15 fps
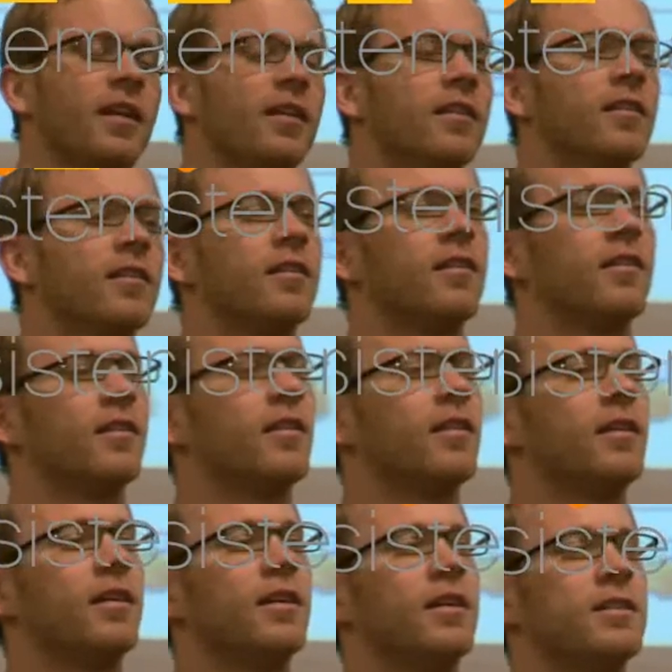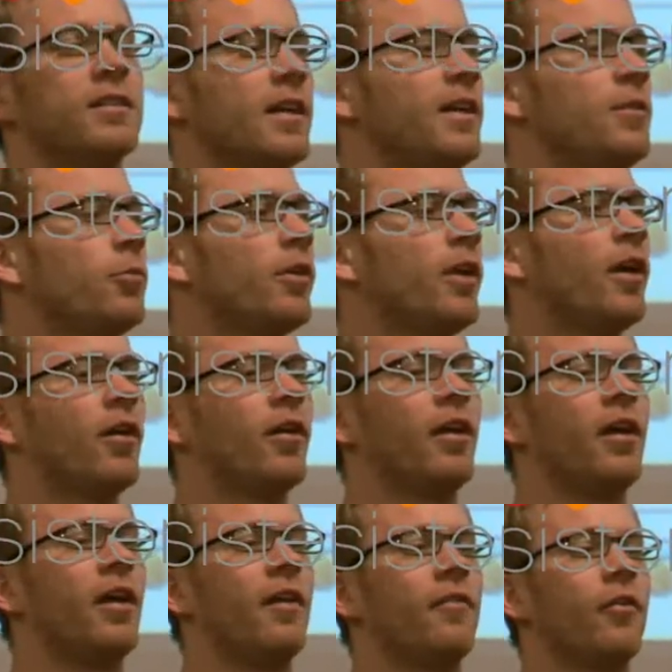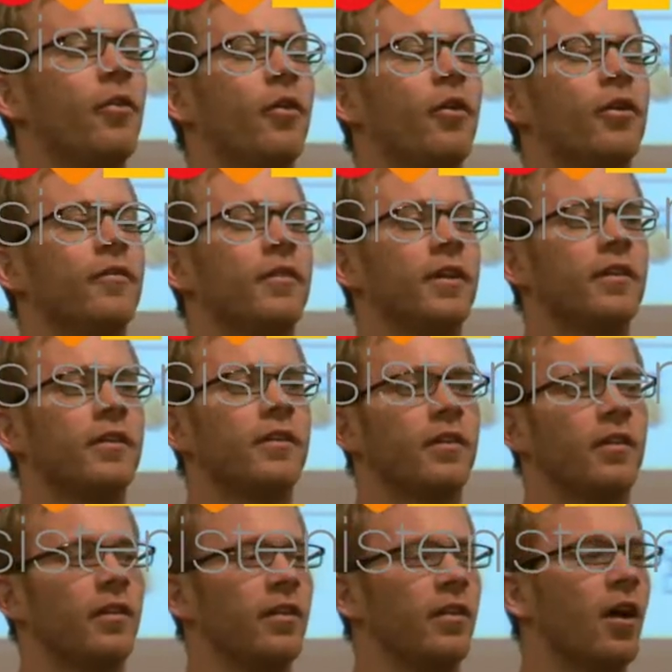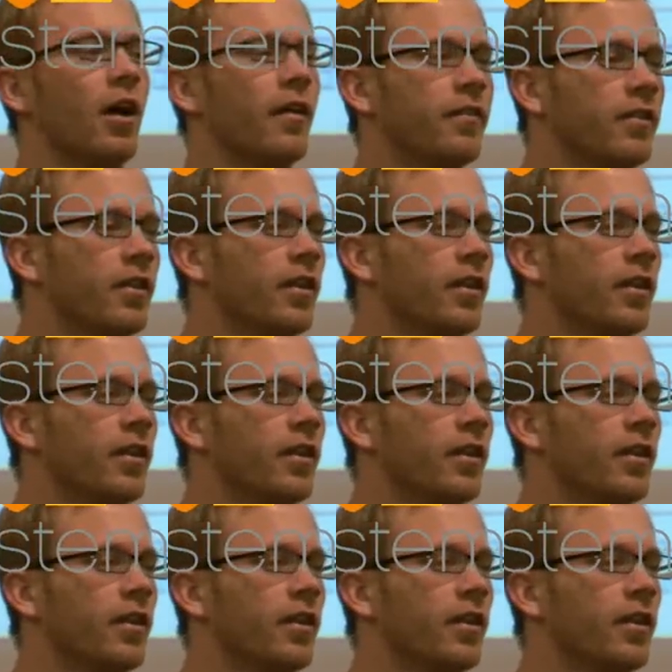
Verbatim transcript: Has anyone ever heard of it? Not.